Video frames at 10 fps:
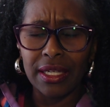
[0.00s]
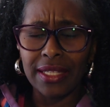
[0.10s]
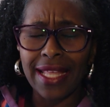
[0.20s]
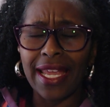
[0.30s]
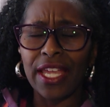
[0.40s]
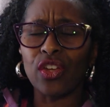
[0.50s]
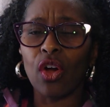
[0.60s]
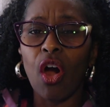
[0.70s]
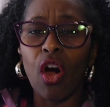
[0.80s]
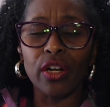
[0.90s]
That in your
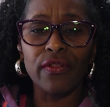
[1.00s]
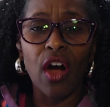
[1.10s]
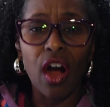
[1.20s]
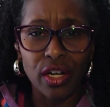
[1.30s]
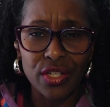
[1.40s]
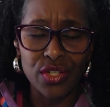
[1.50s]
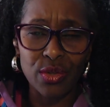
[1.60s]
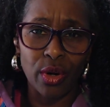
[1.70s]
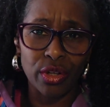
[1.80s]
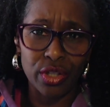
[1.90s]
heart of hearts, you
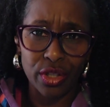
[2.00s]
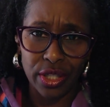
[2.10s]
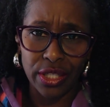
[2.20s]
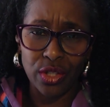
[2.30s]
are good,